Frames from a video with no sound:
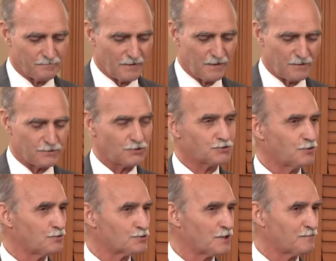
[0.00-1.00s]
you know, just do
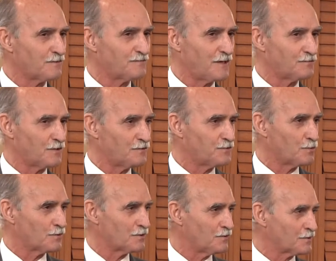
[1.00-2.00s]
yourself a favor if you
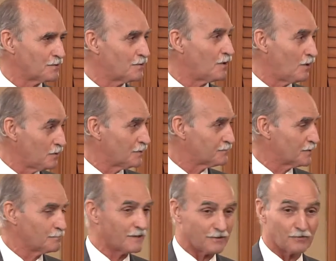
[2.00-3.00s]
want to look at all of
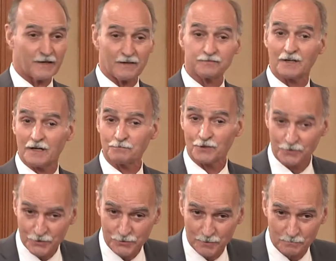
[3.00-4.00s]
them. I don't have time to
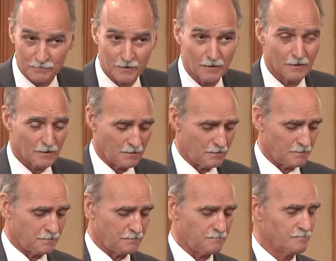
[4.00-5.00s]
list them.
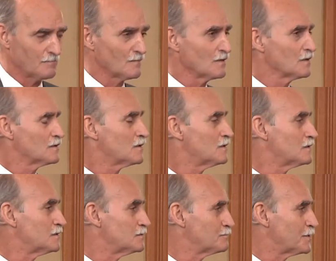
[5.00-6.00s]
Um,
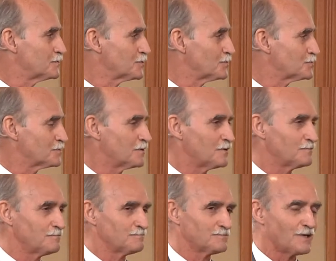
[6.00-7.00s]
uh, but just uh,
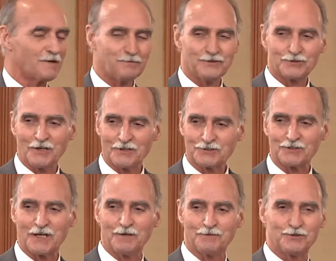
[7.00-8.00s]
type in John's
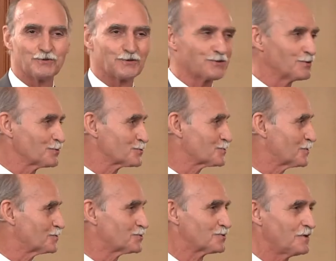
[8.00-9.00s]
name and do a Google
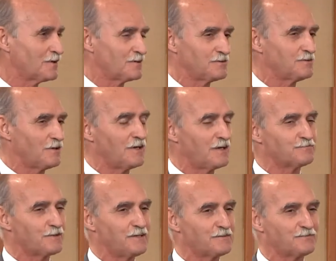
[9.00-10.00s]
search. Uh, you'll have
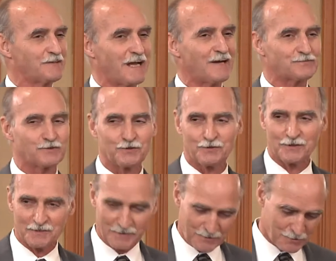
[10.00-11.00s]
reading for the afternoon
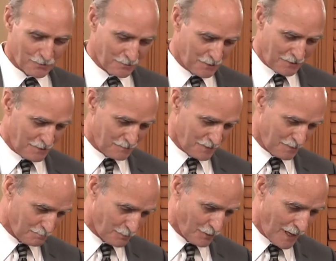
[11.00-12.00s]
at least, or the evening
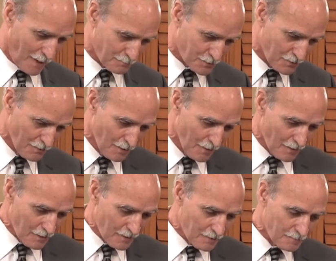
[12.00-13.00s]
perhaps.
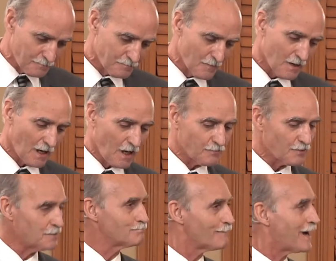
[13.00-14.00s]
Um,
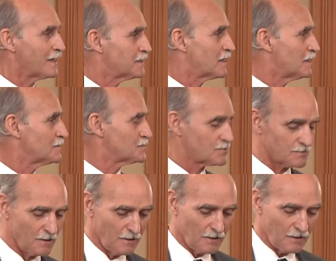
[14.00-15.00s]
however, in my case,
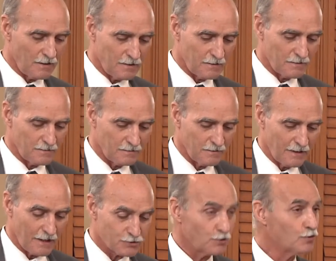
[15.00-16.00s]
uh,
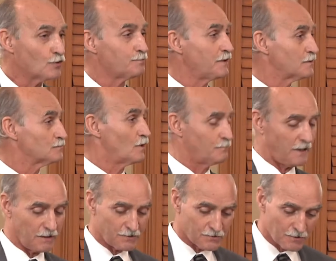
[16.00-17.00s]
as a European
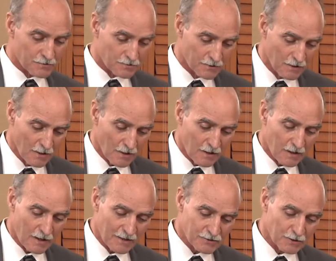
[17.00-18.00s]
Romanticist,
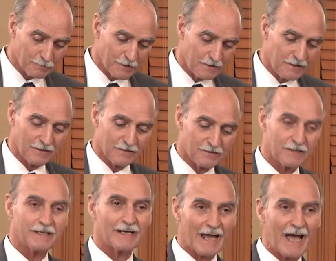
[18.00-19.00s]
uh, I simply needed to
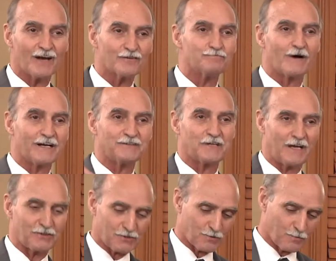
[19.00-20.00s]
get out of my
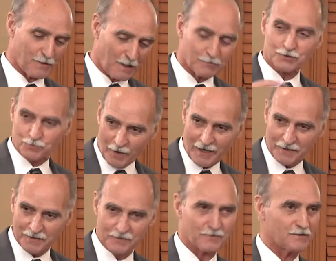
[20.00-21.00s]
desk when I was
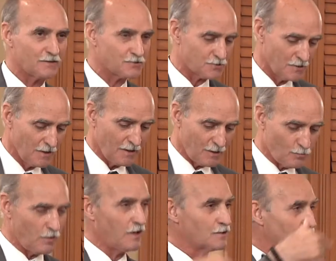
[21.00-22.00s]
writing this and
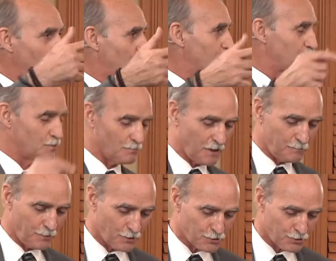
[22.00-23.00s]
wander over to my
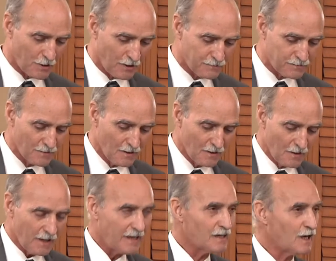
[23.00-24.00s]
bookshelf,
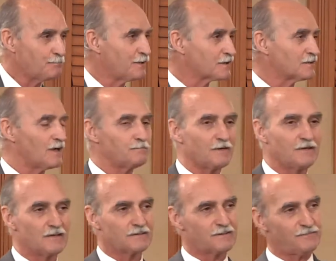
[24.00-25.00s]
and I picked up
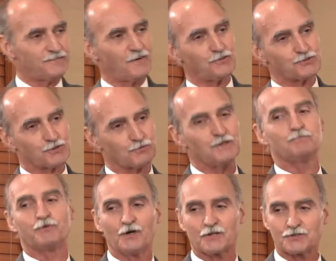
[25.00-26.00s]
the first three
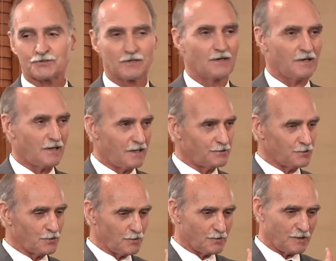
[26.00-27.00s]
books
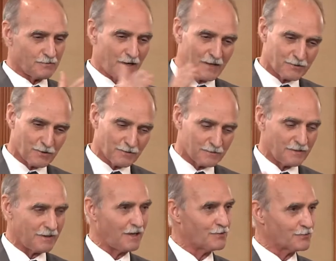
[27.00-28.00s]
under a rather
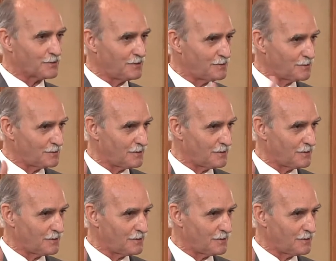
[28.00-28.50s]
healthy